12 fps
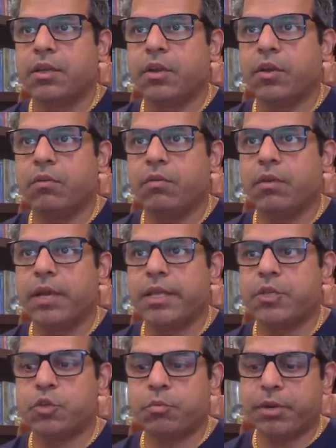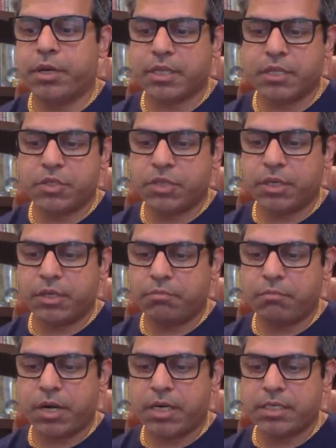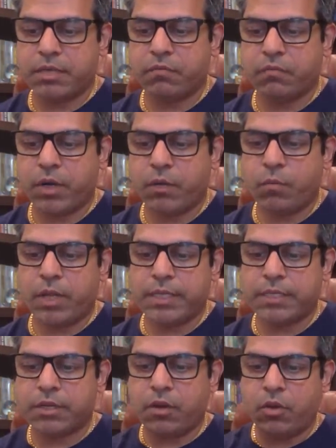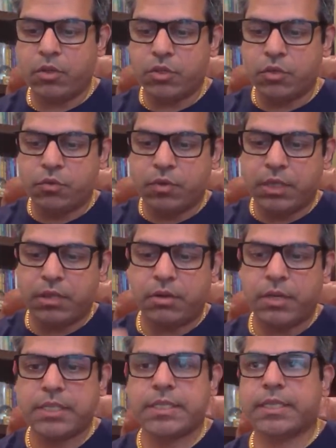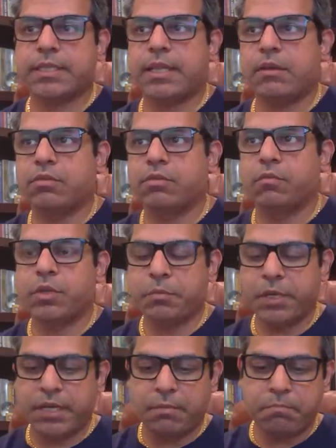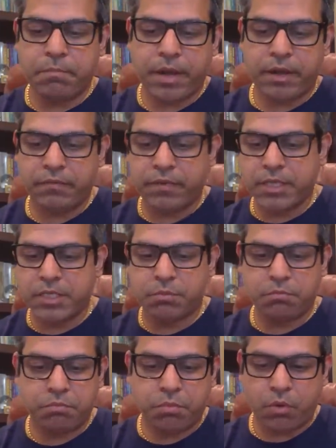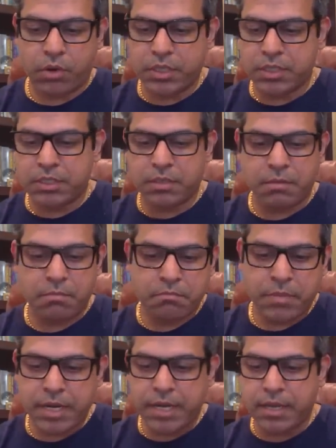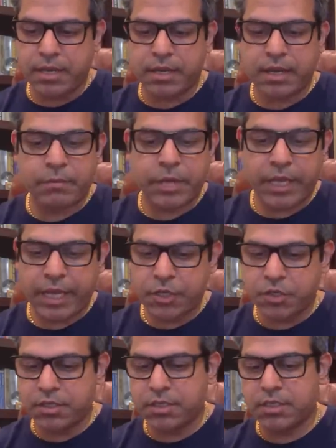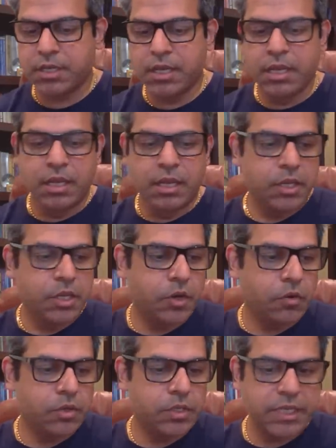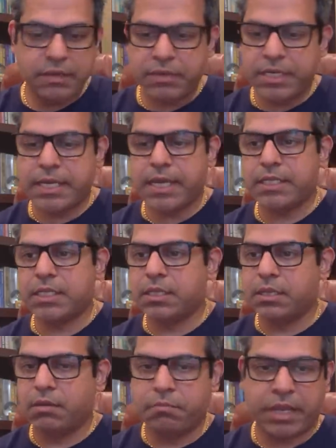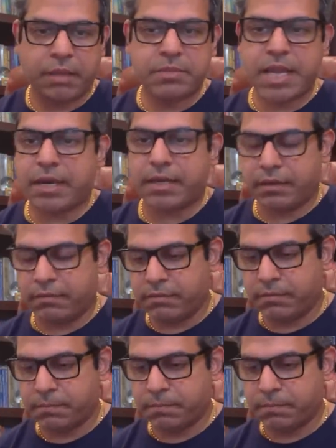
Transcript: you know and jupiter's conjunct mars somewhere well it's going to also do the third and sixth house which mean competitiveness sports media communications you know dealing with debts becomes active